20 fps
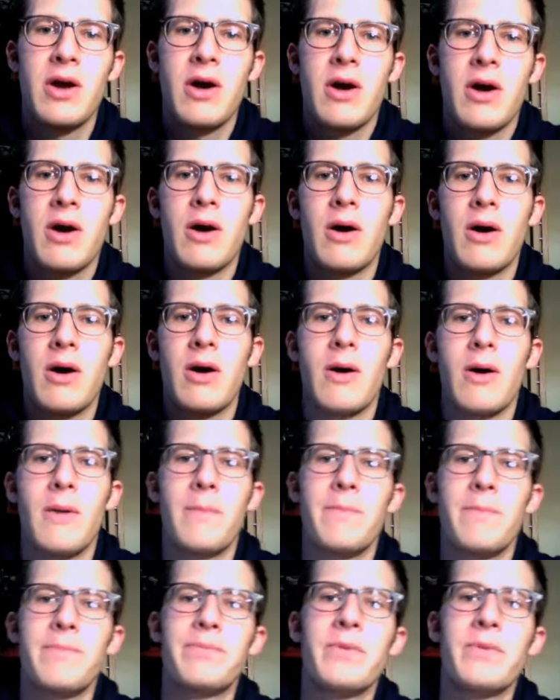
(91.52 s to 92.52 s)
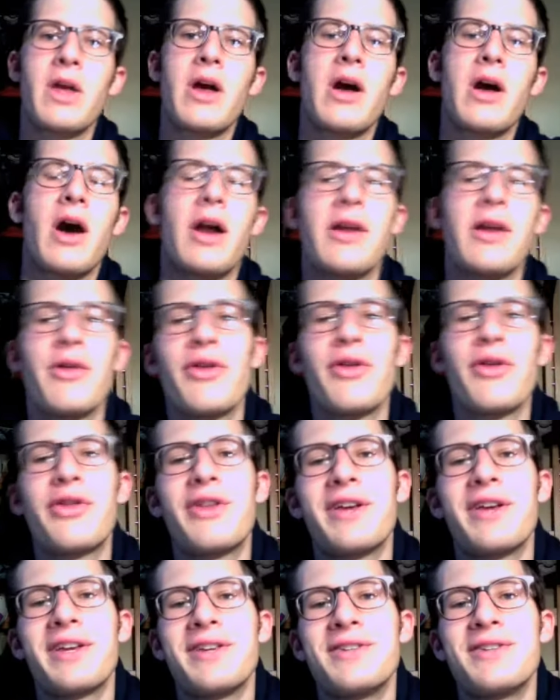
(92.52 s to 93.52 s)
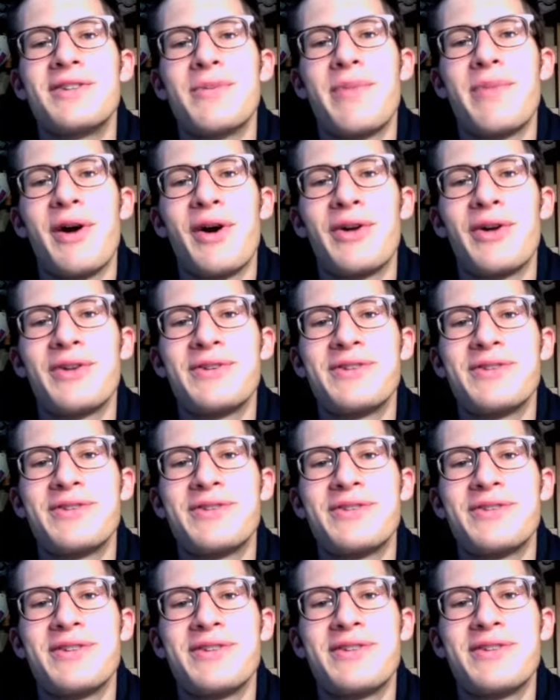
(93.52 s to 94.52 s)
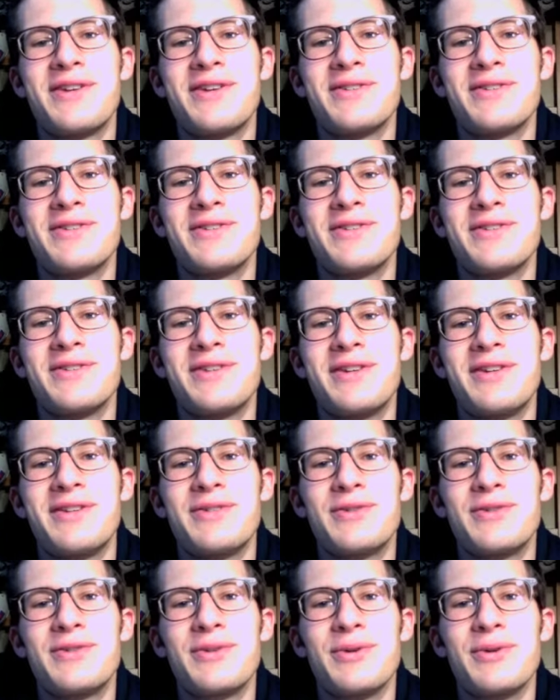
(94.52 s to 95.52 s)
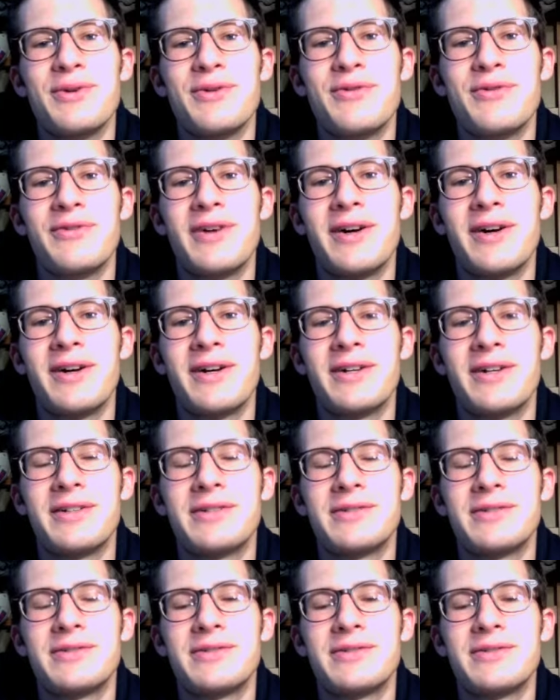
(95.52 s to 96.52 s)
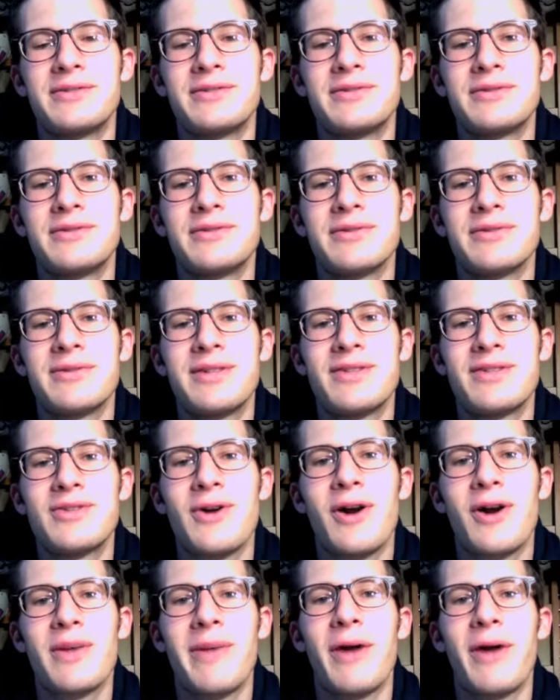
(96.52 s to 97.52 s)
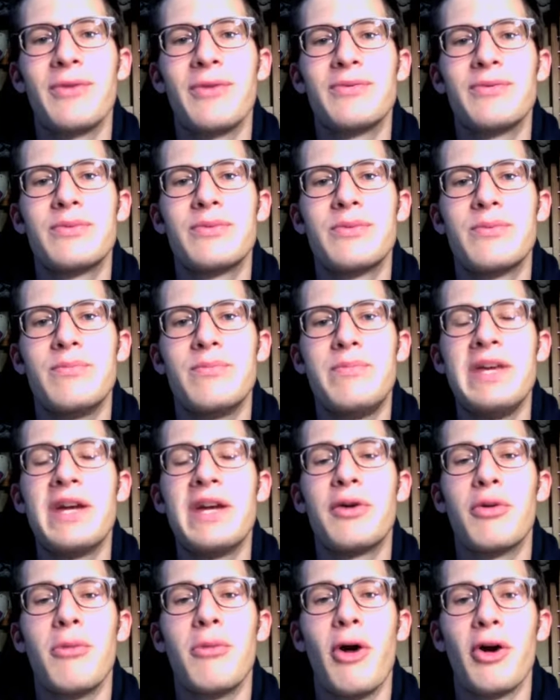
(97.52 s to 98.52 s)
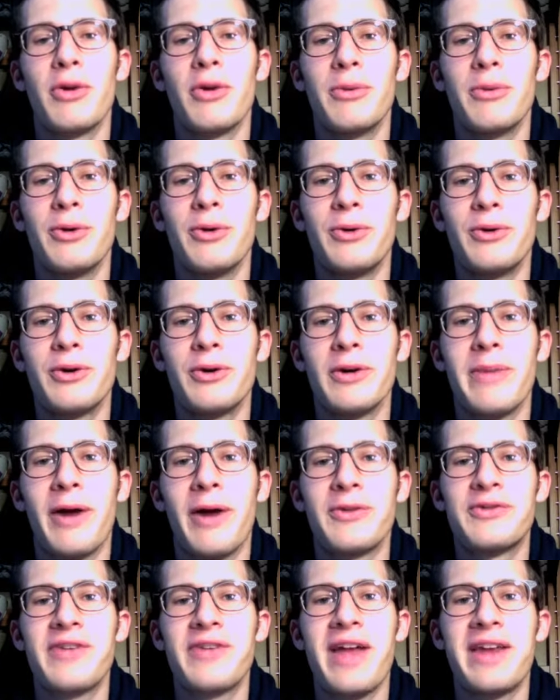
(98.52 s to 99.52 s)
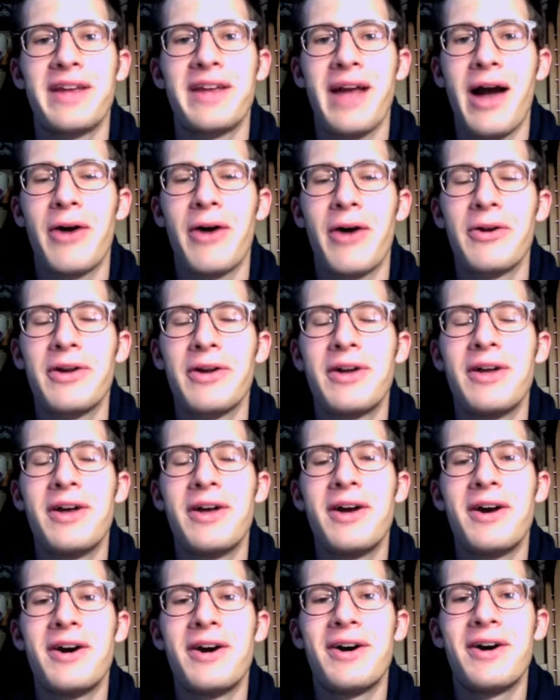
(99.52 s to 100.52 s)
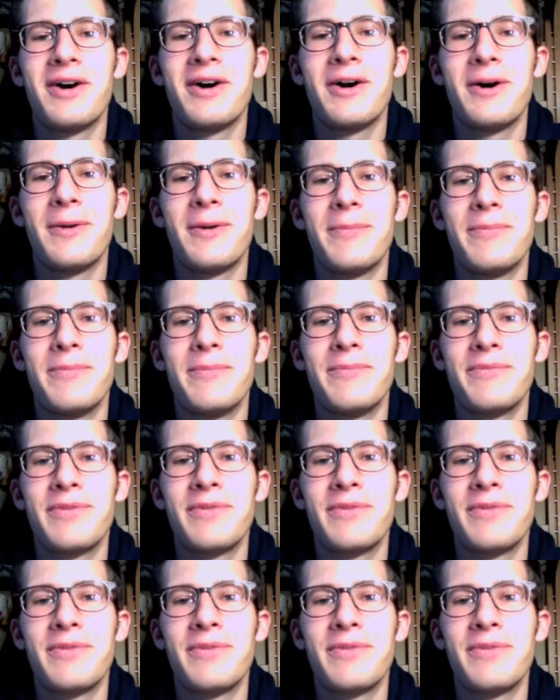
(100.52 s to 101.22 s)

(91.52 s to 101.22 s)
Um, Another thing is his sort of his talk about being remarkable or about standing out. Um,